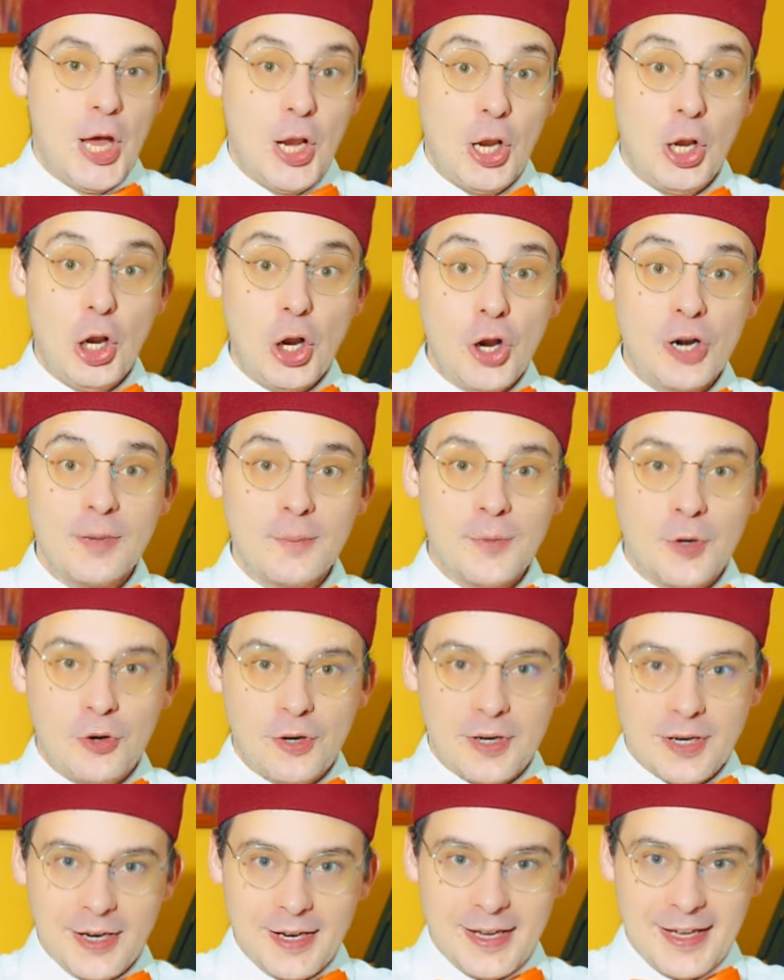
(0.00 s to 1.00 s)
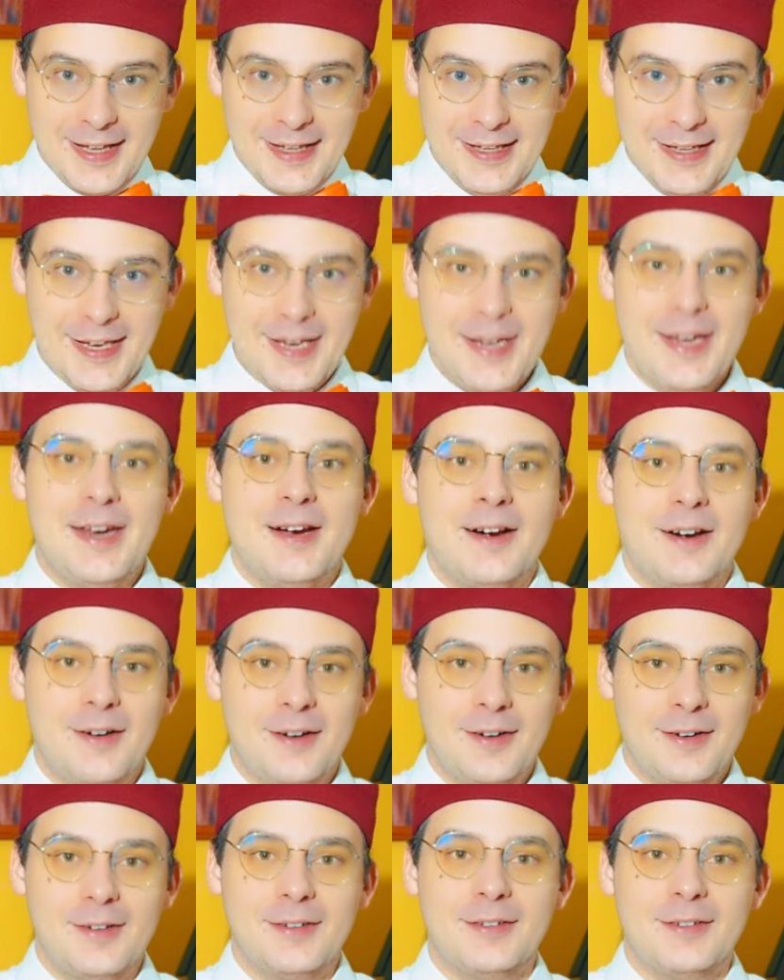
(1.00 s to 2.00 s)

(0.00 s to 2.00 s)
Learn more here.